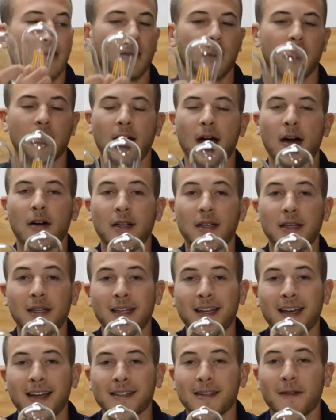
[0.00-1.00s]
the
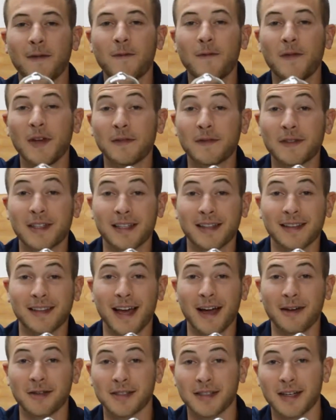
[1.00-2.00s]
LED has a
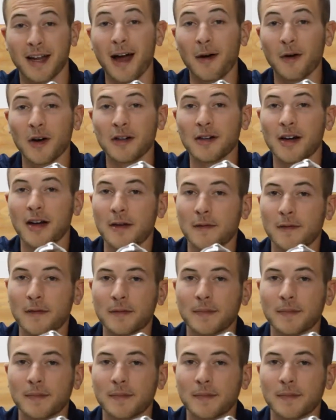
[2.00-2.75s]
15,000 hour life.